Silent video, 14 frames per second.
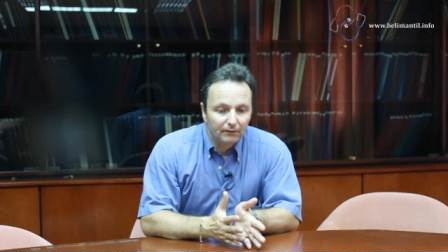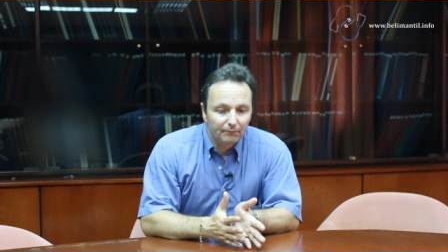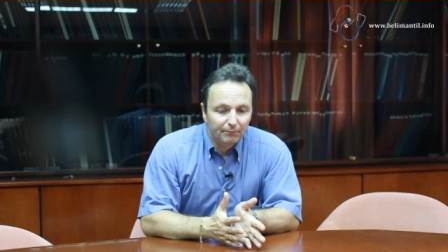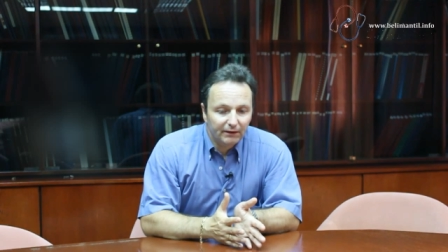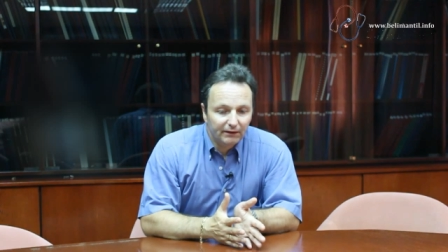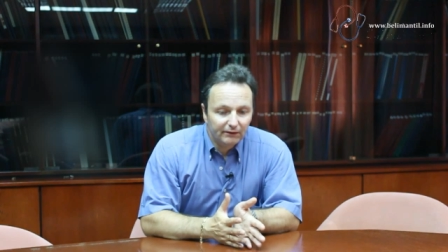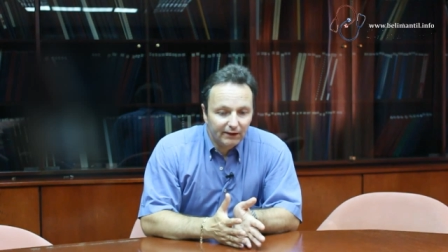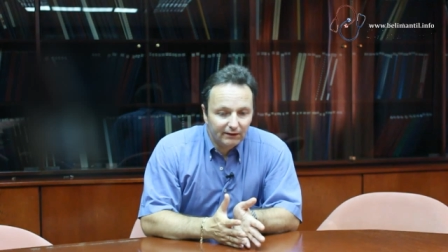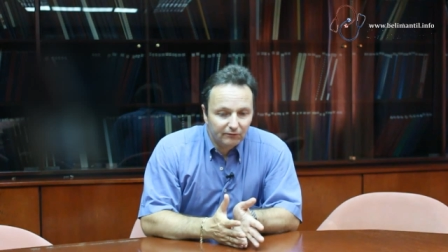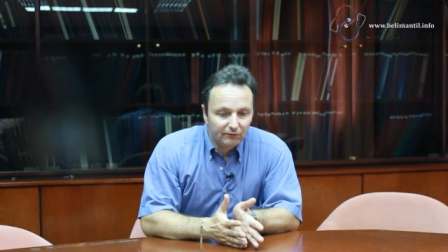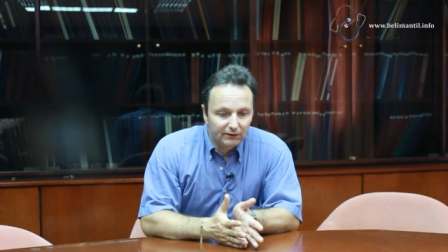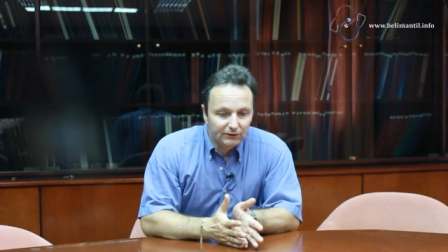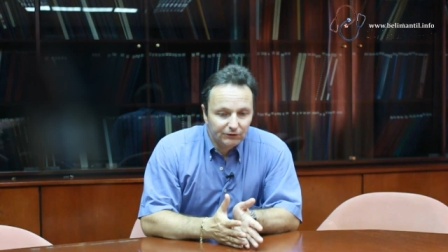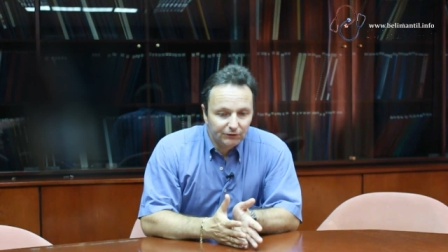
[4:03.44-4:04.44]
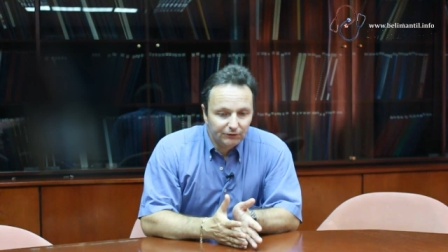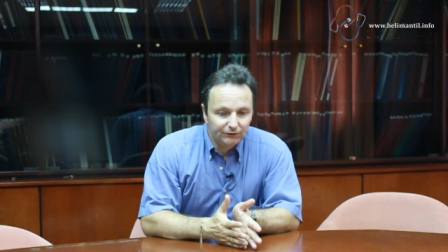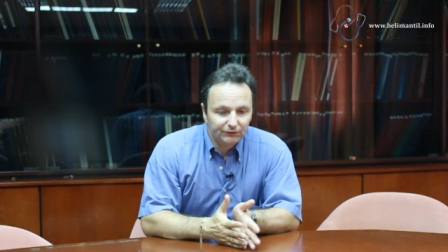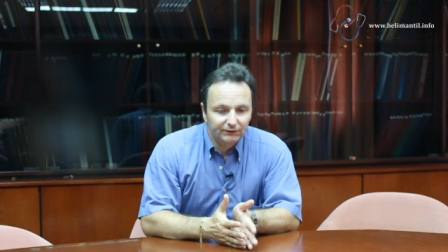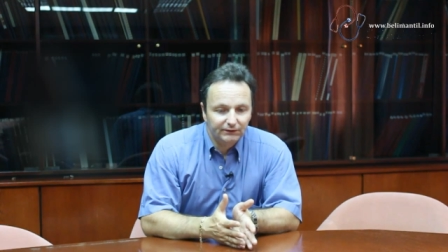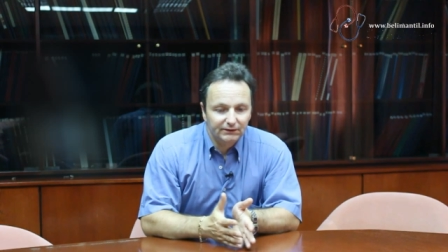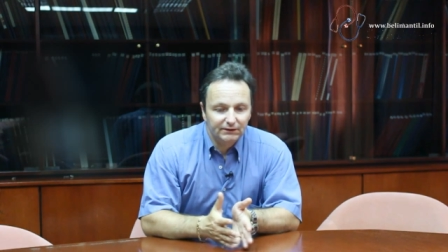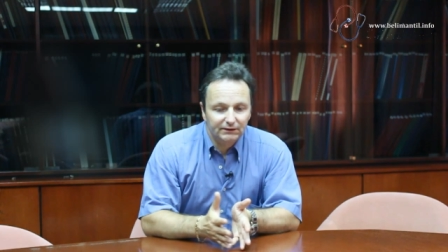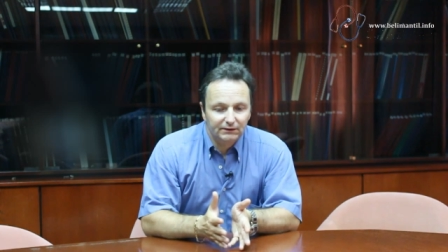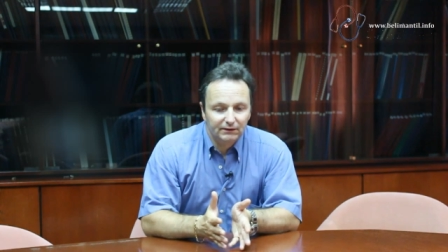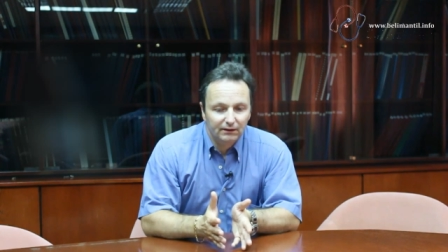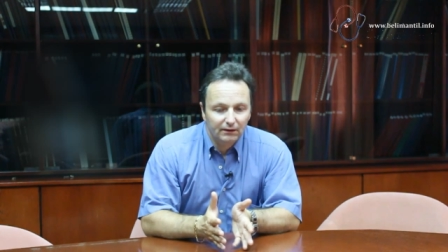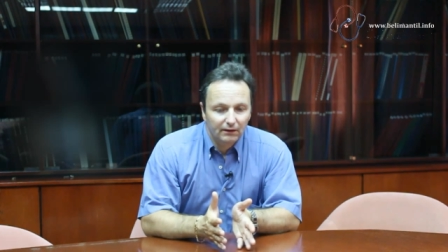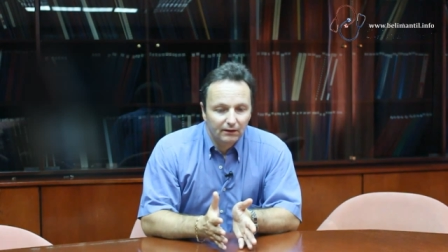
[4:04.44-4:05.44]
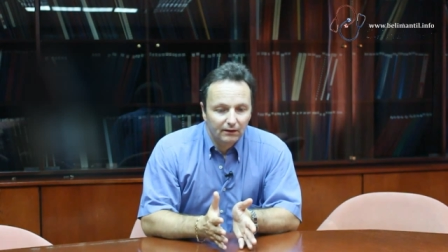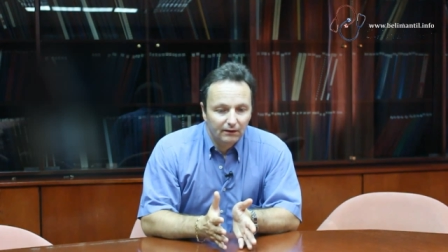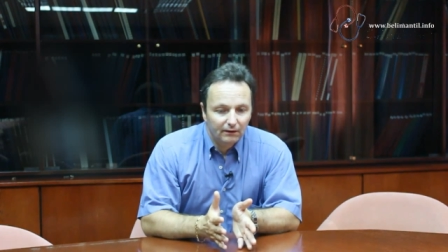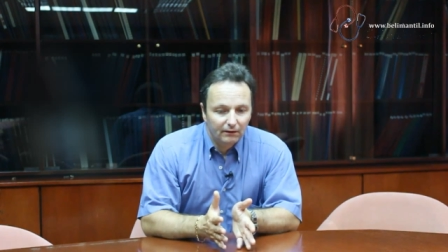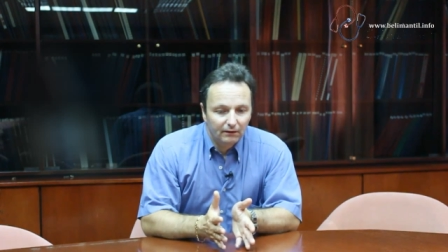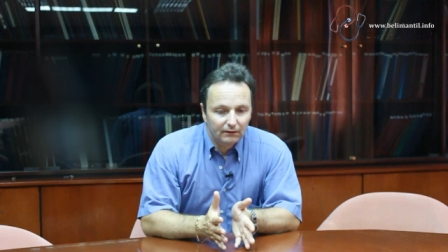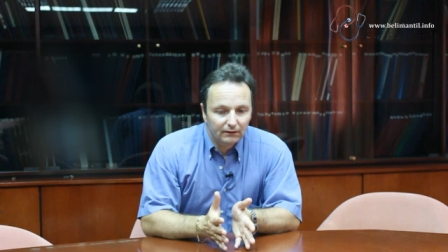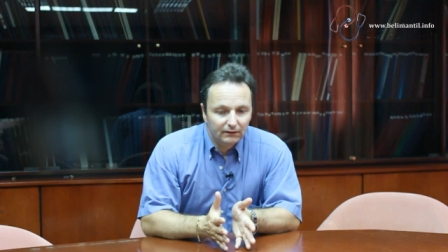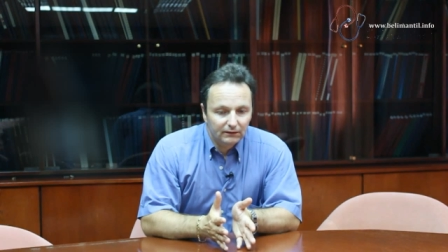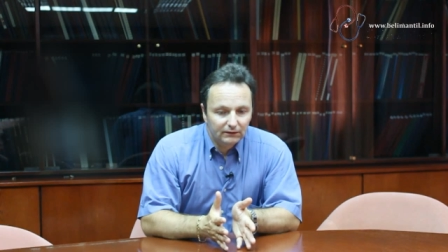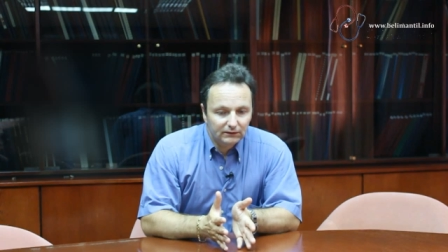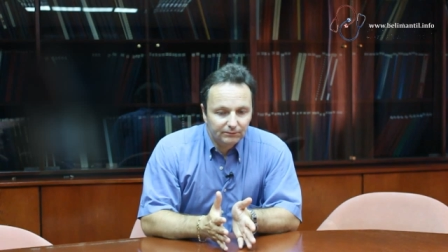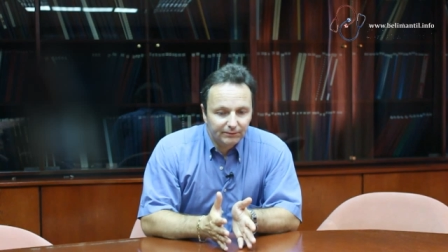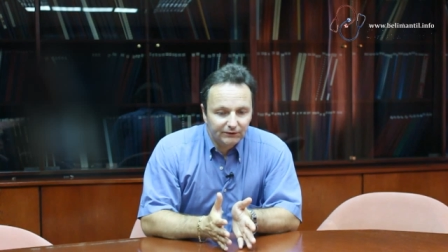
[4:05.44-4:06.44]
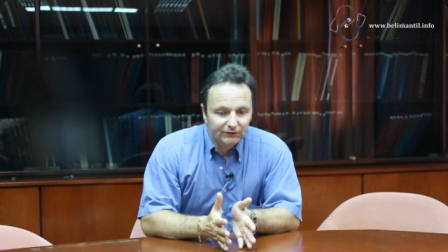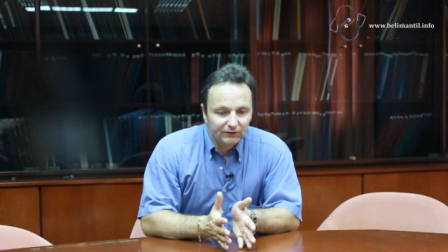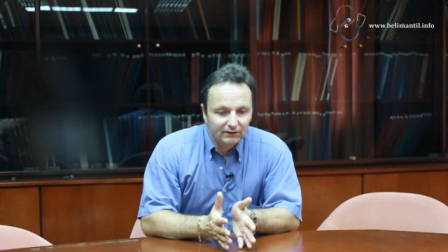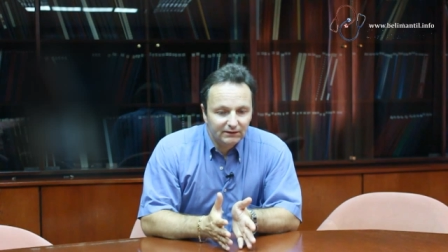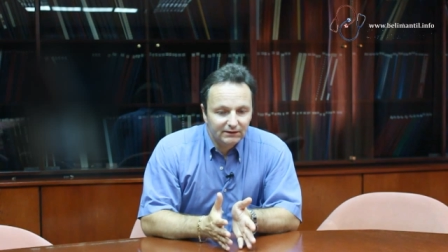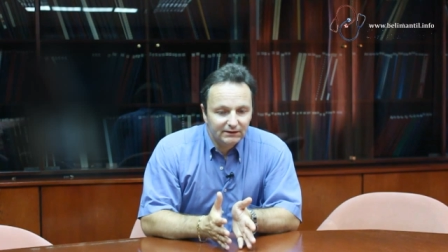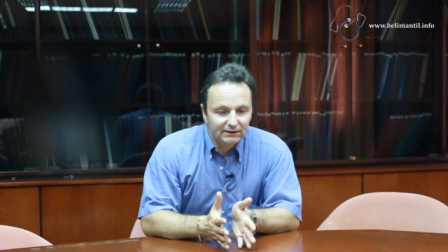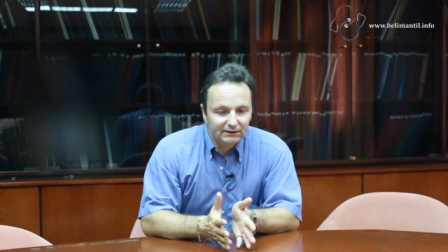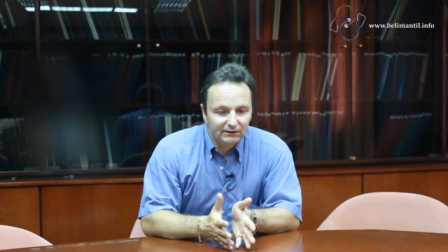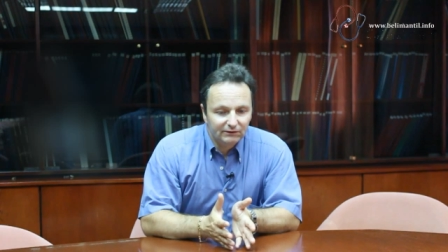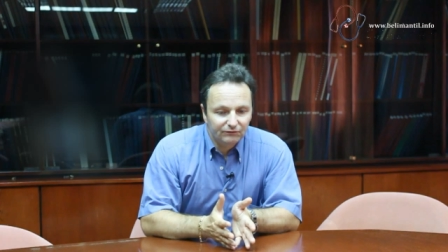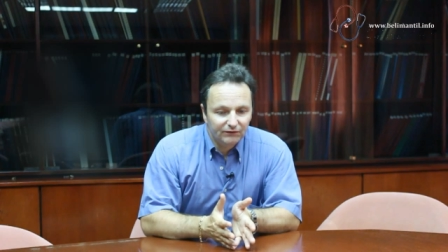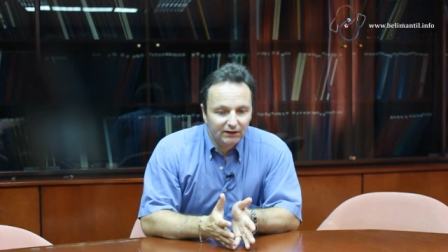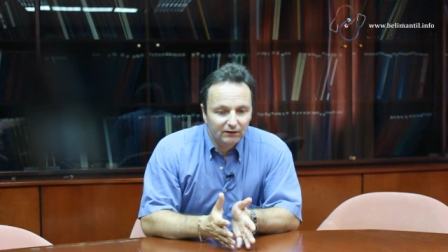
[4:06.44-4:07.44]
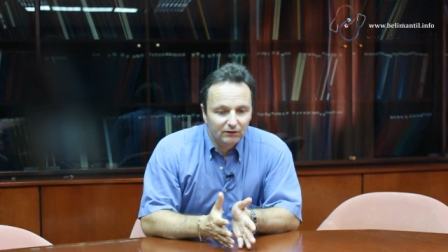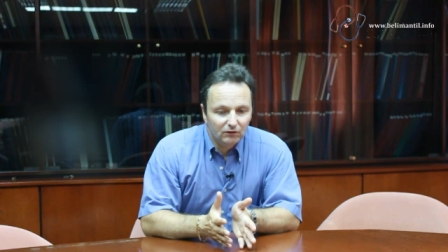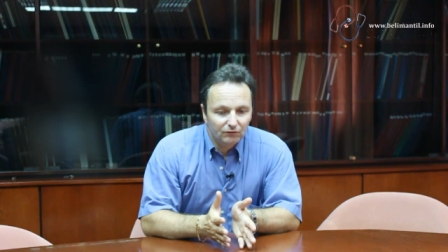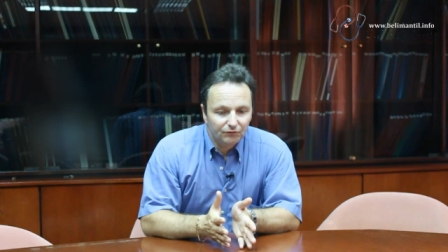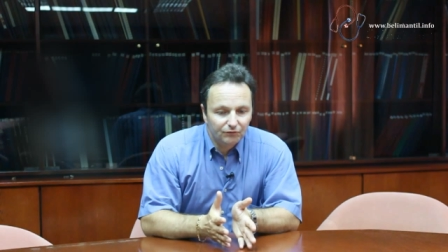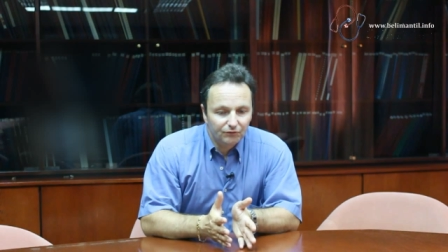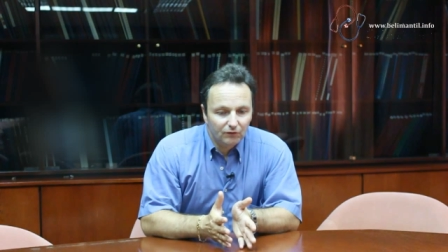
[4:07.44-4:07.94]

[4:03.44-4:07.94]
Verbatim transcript: pediatric surgeons, specialists in the field of